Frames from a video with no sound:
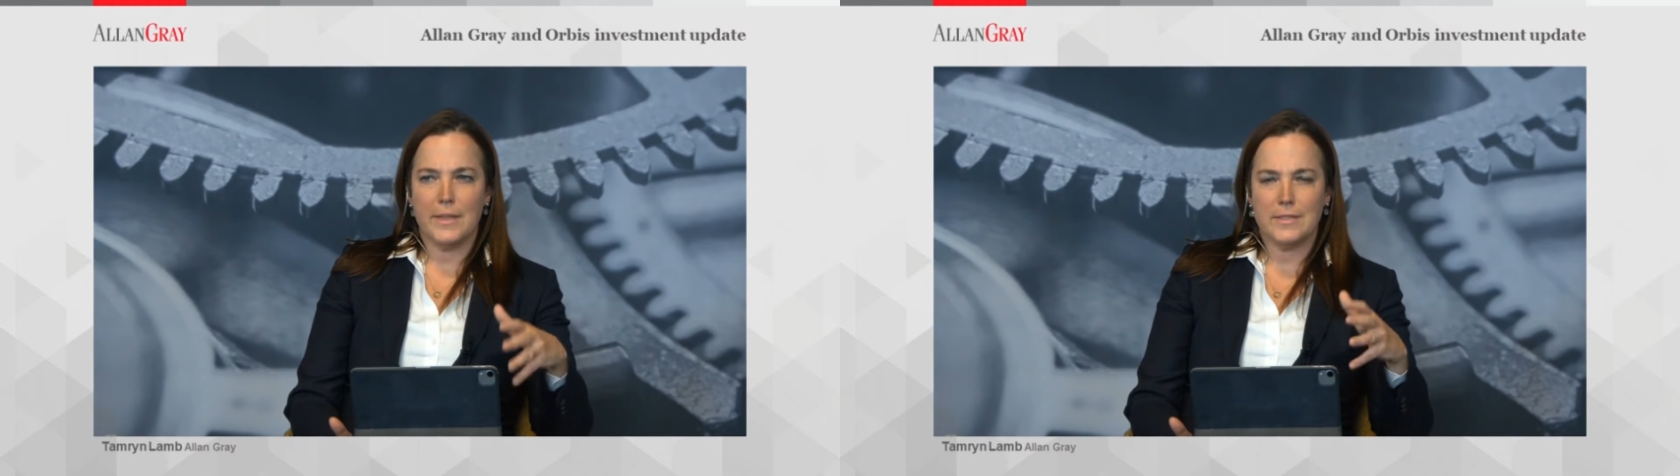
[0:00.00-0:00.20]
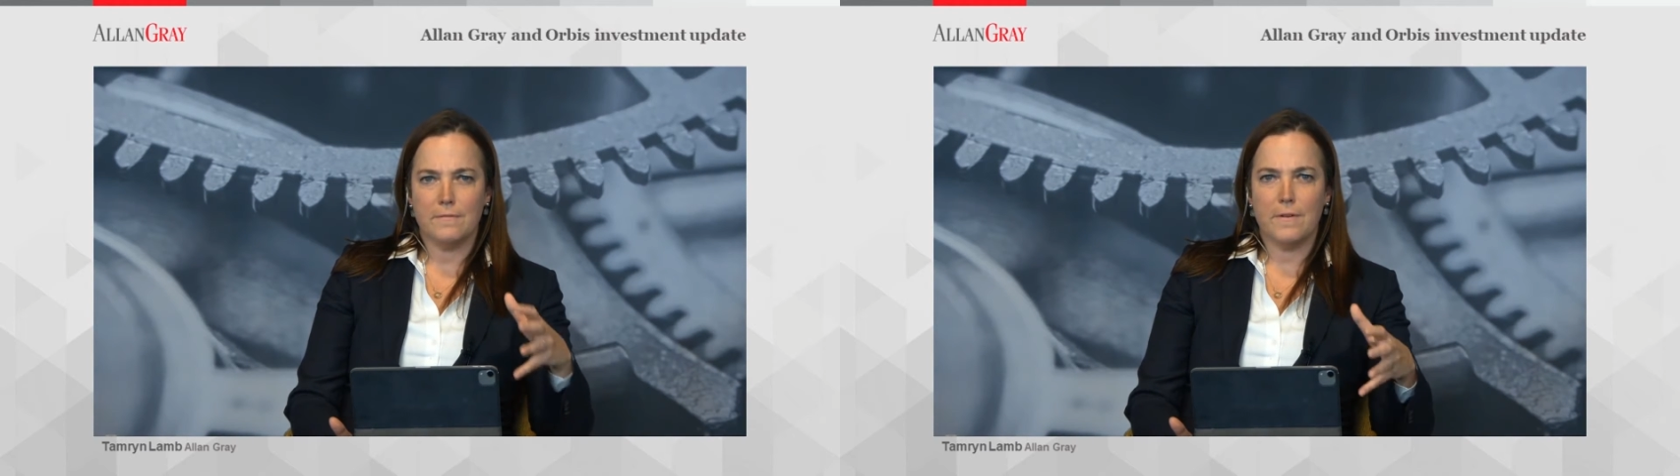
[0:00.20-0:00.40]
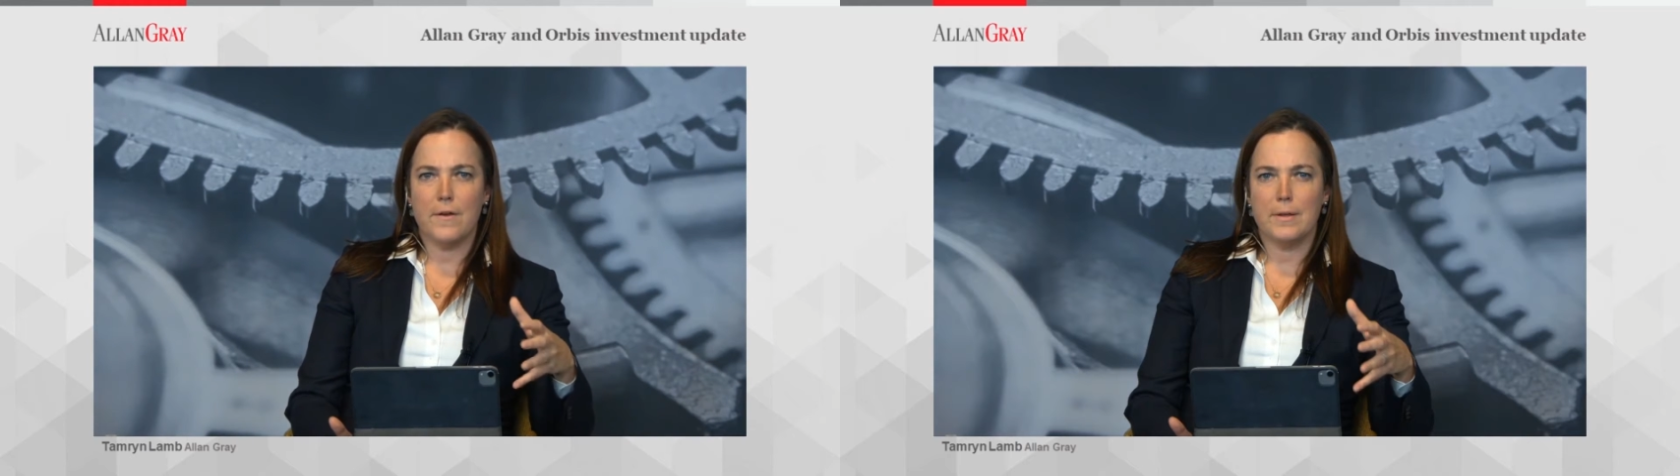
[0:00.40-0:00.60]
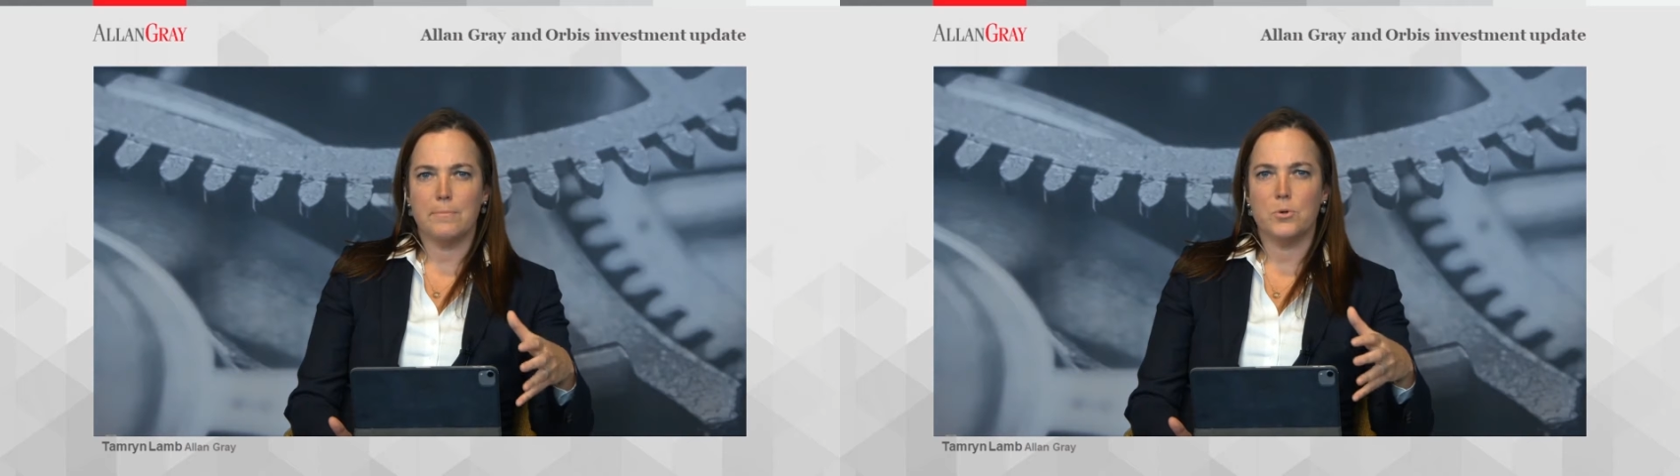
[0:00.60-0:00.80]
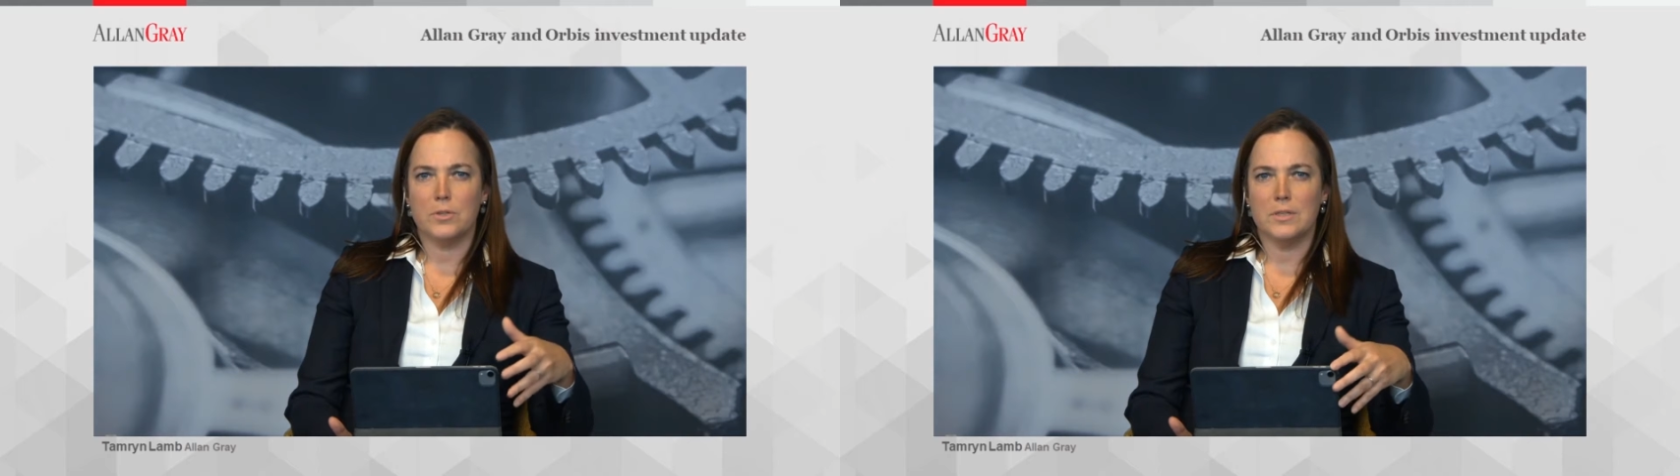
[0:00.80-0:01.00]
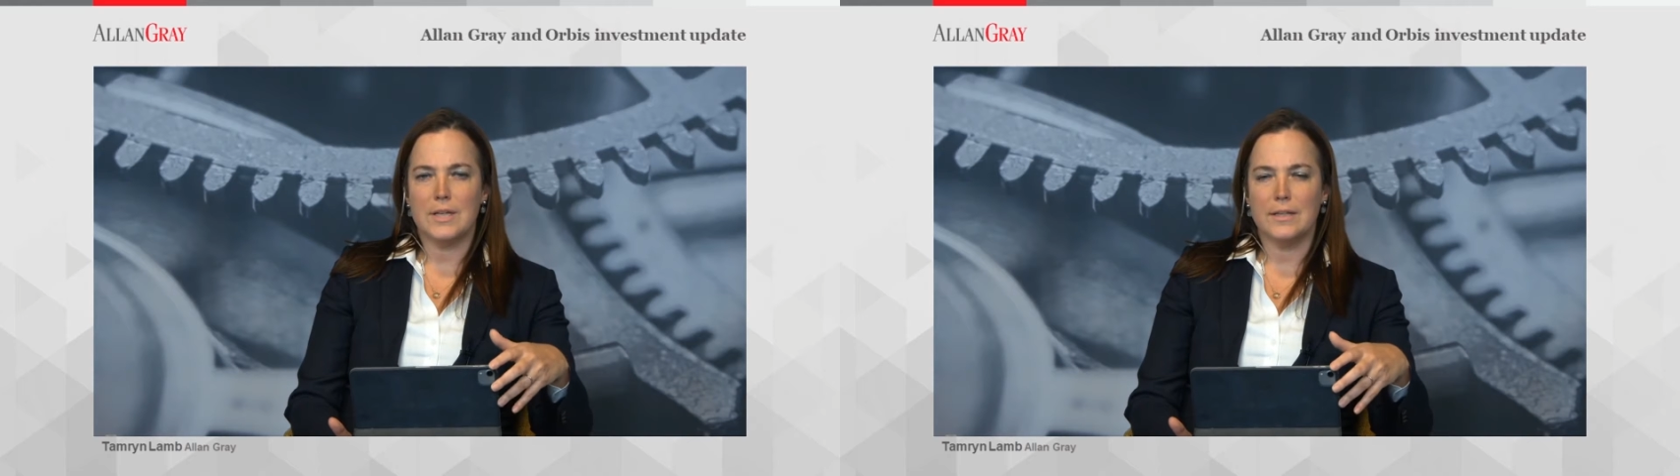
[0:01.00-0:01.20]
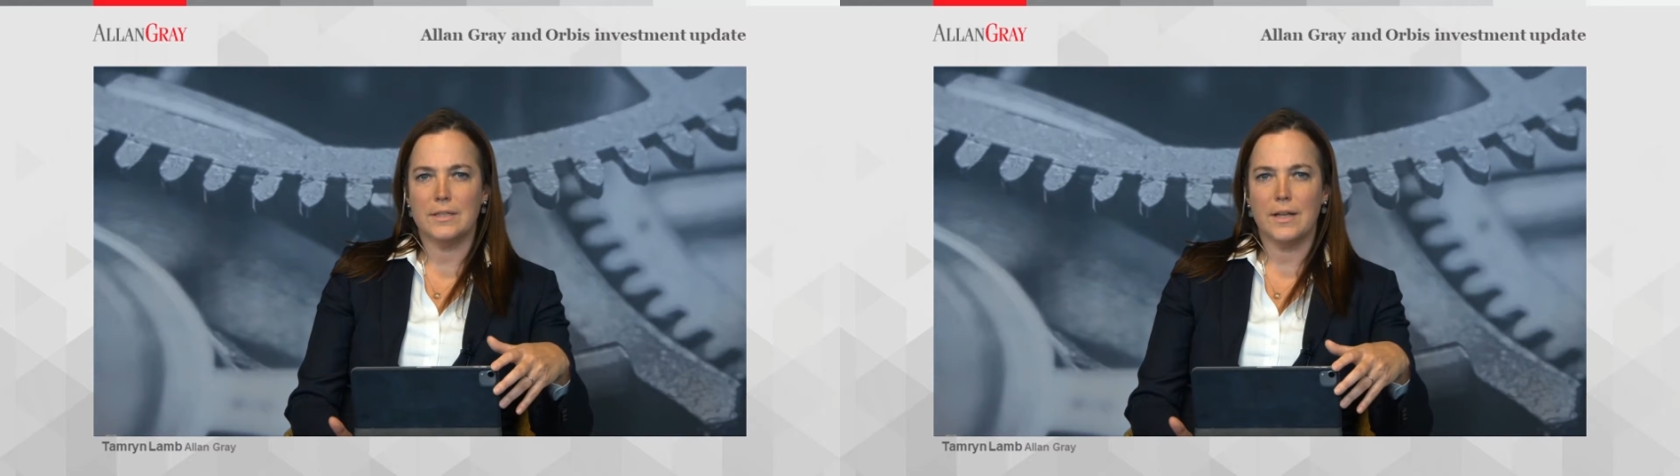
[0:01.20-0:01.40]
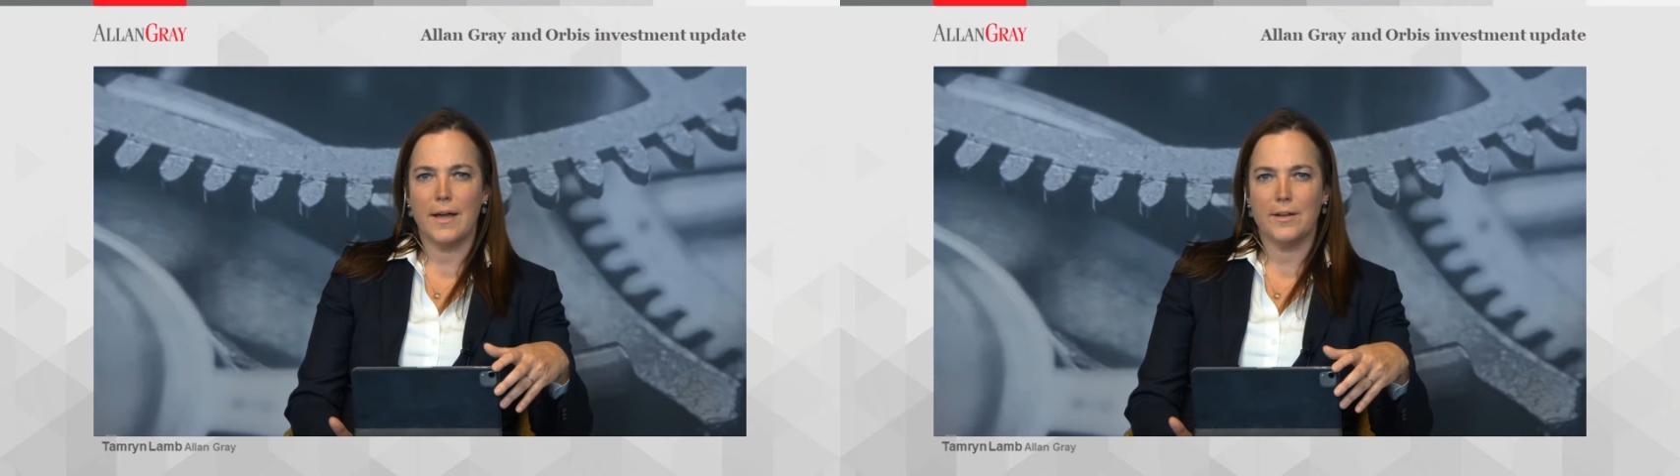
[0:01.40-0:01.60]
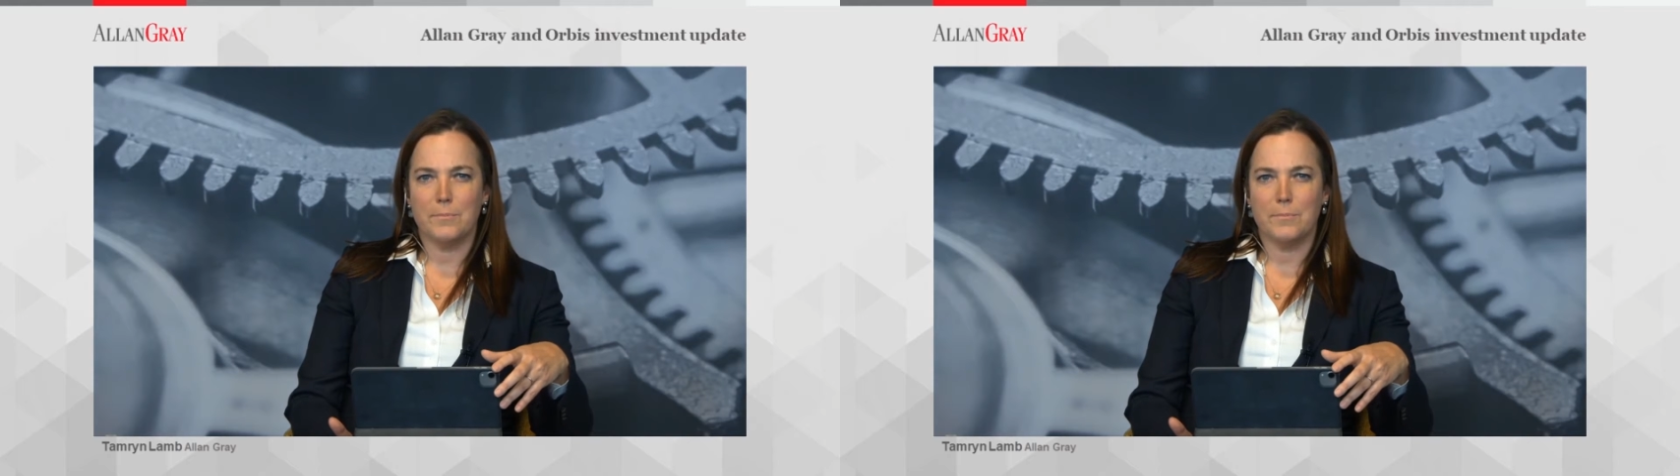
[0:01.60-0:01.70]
That's a very important underlying